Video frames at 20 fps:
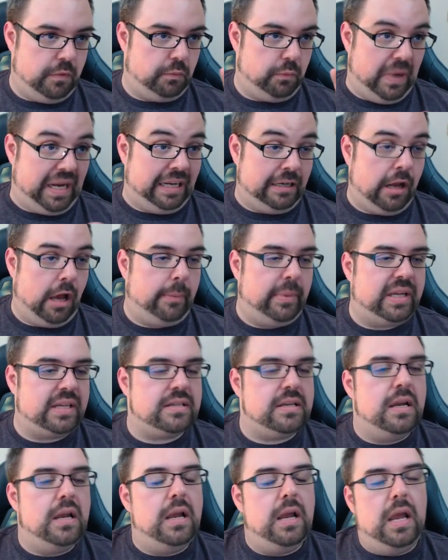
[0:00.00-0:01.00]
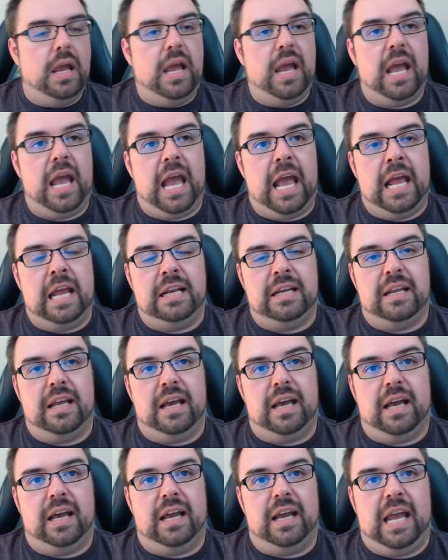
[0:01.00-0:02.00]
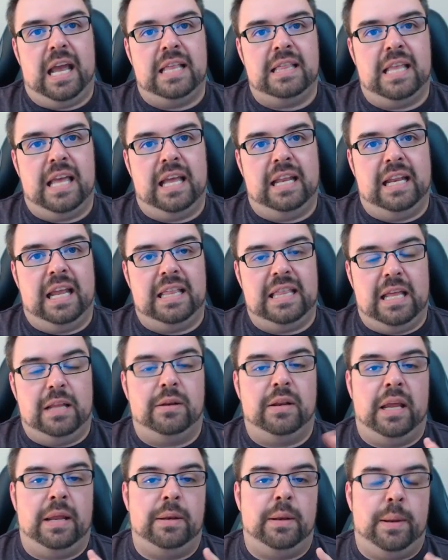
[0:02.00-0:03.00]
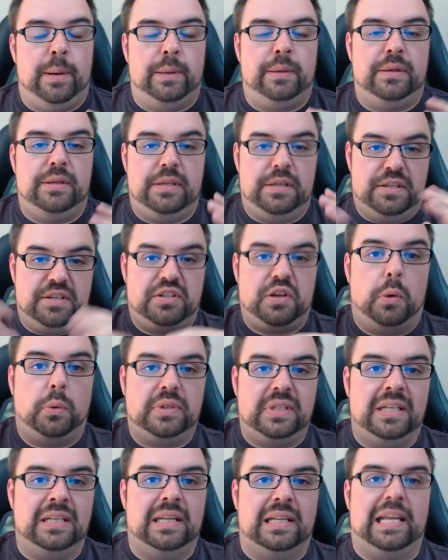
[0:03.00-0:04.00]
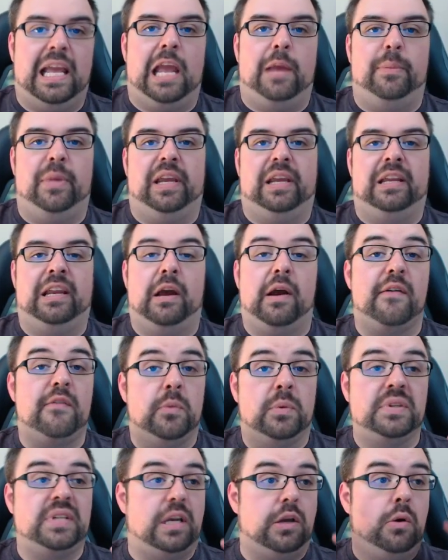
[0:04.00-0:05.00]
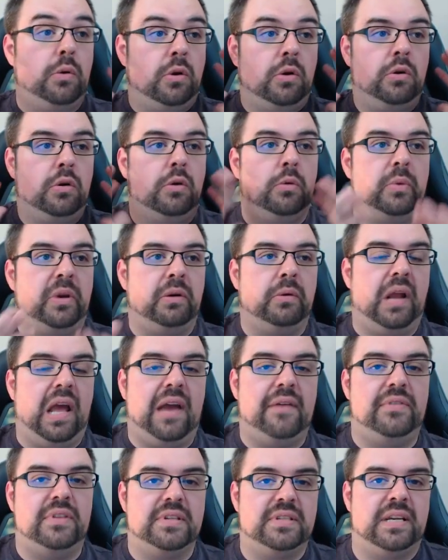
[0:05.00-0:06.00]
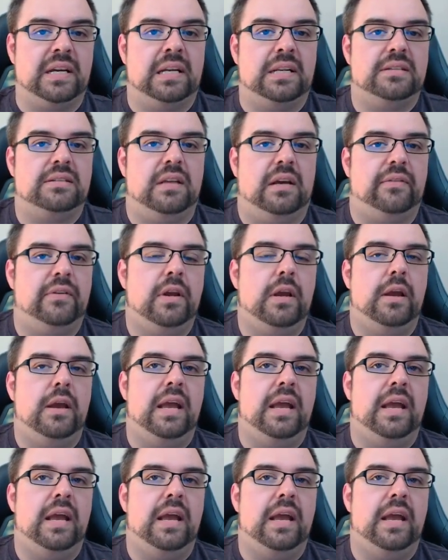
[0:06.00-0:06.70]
Reaganomics, and then soaked into gaming. And now everyone's like, oh no, we don't have this kind of stuff.